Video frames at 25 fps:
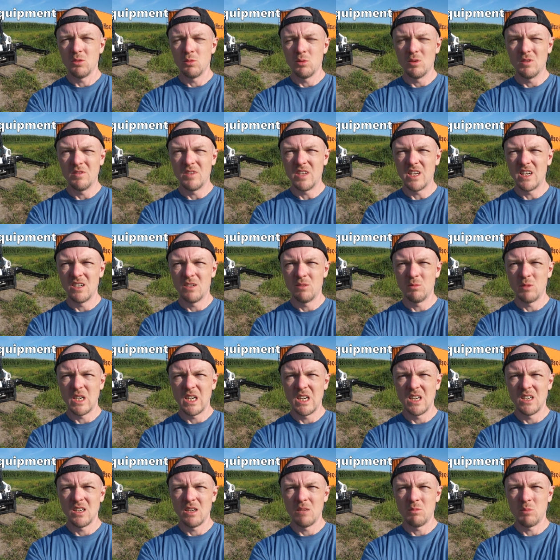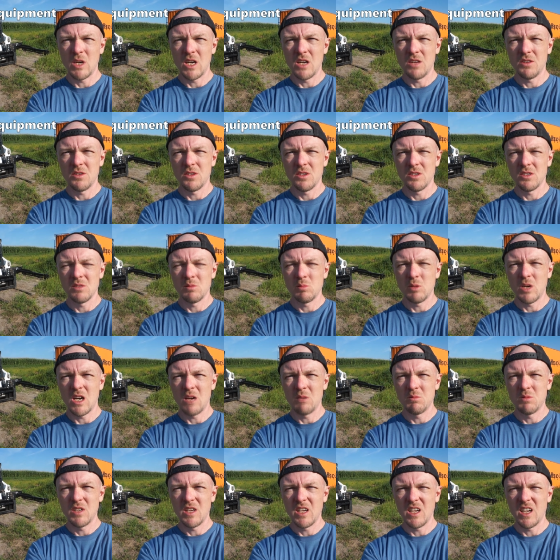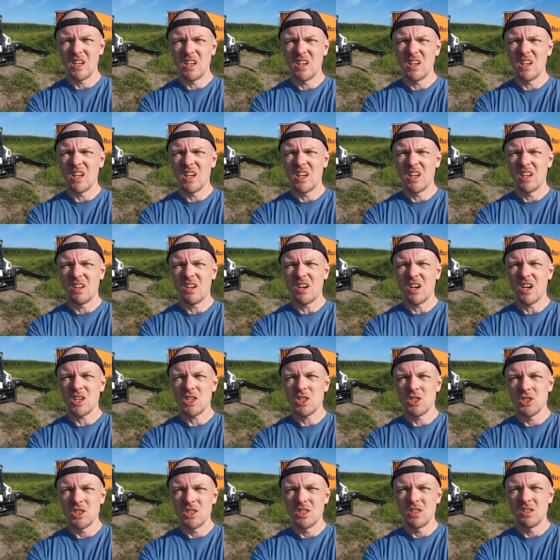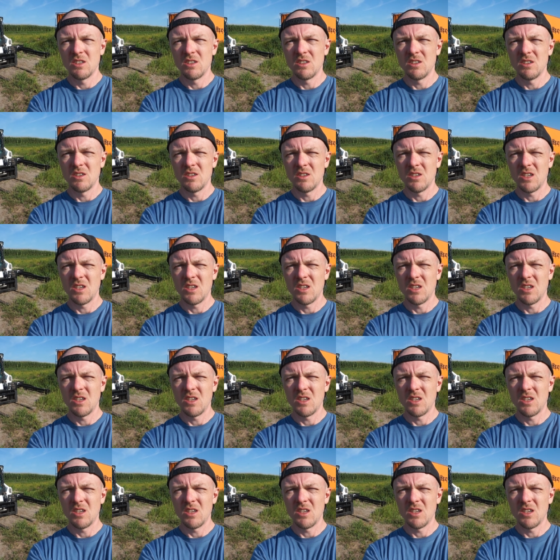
With that in mind, I bought this Bobcat at auction